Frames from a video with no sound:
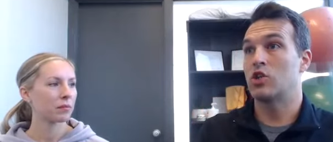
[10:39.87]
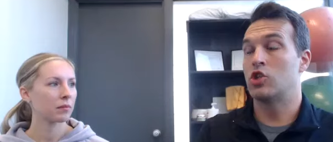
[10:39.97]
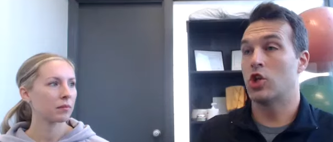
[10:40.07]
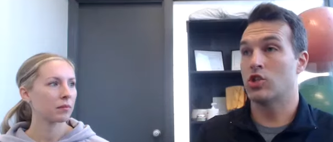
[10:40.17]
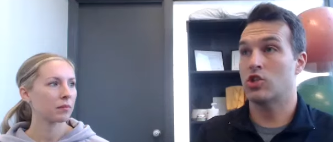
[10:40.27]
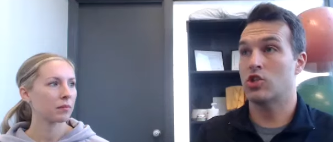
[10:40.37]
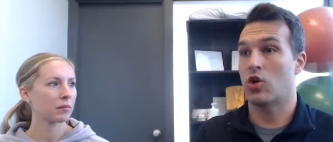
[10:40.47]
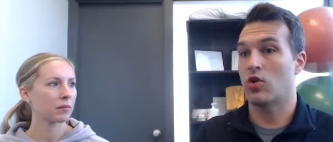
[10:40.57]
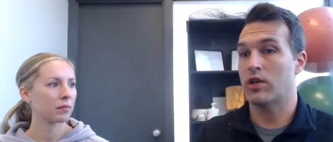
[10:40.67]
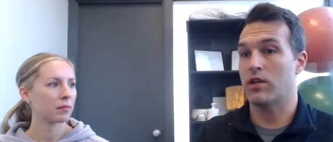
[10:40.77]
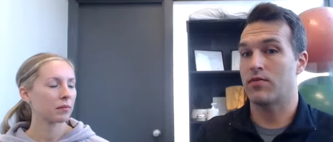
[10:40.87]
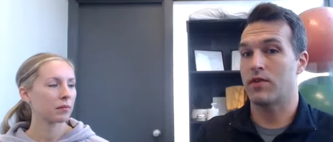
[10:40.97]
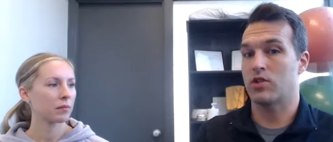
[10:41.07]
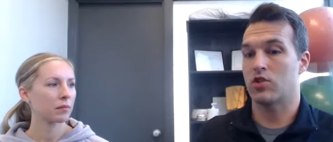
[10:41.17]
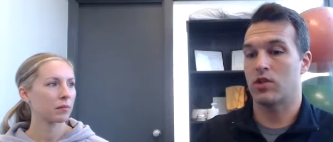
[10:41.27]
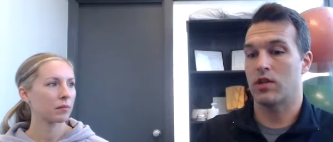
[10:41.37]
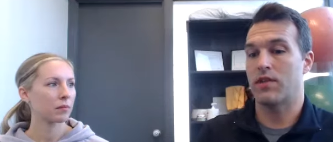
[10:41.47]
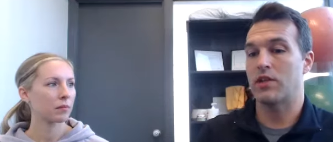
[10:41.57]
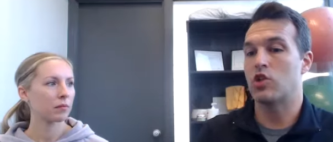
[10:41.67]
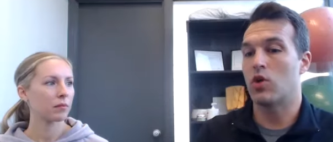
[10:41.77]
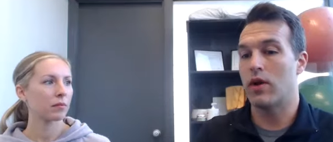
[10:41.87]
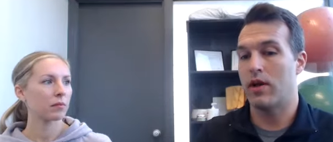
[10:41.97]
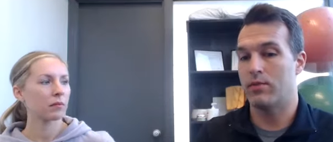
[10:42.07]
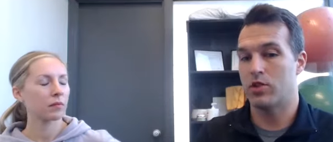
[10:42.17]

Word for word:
Speaker 1: just starting their fitness journey, if they don't have